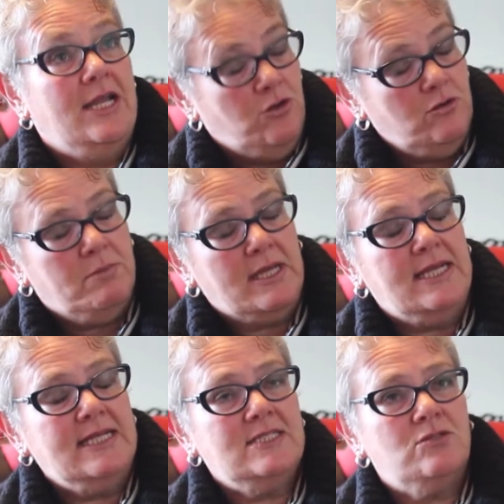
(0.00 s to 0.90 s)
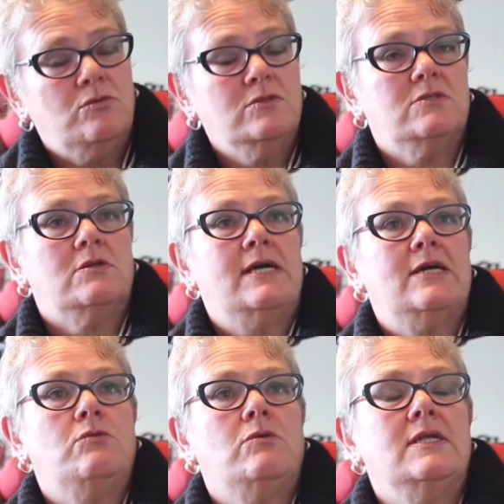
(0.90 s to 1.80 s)
new beginning stores
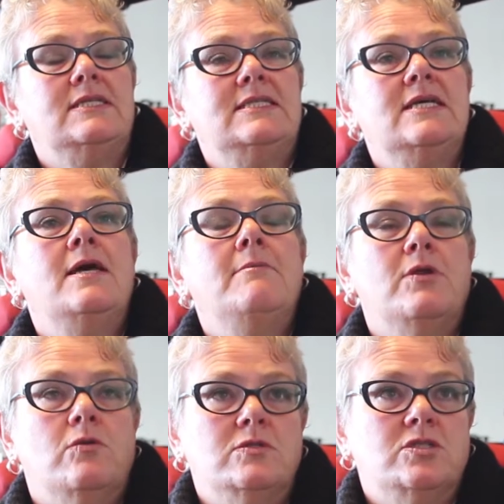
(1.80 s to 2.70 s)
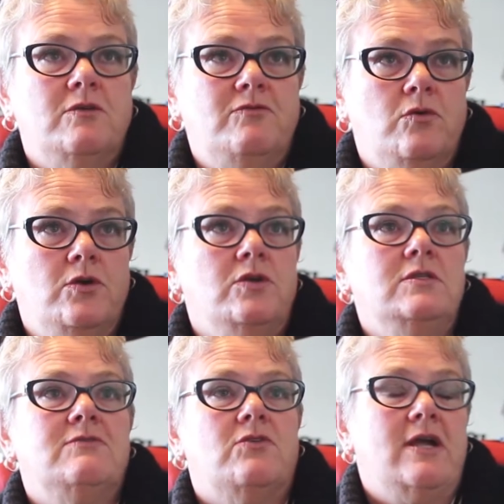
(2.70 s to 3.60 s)
throughout Auckland, but also for
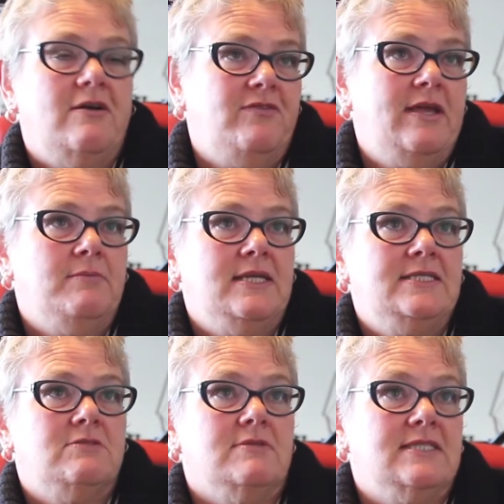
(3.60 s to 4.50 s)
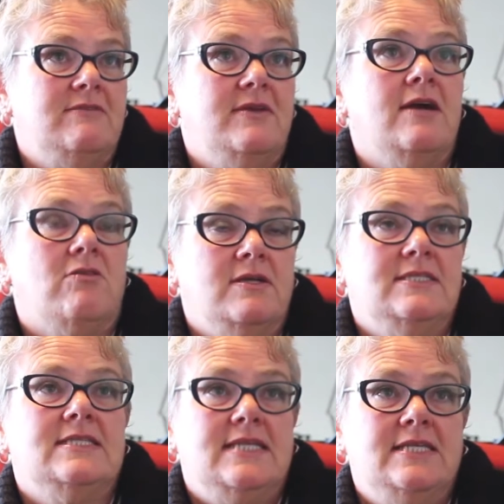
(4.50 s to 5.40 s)
use for our families receiving our
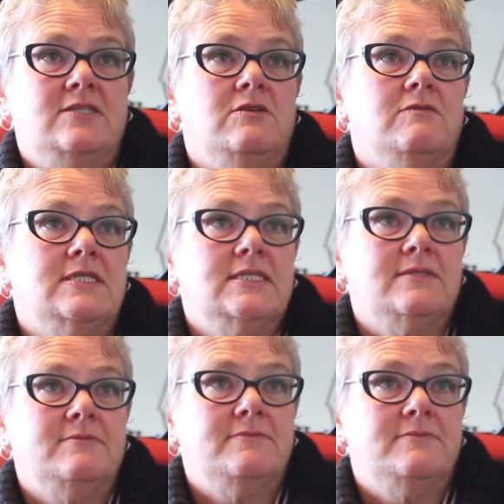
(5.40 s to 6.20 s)
crisis care service.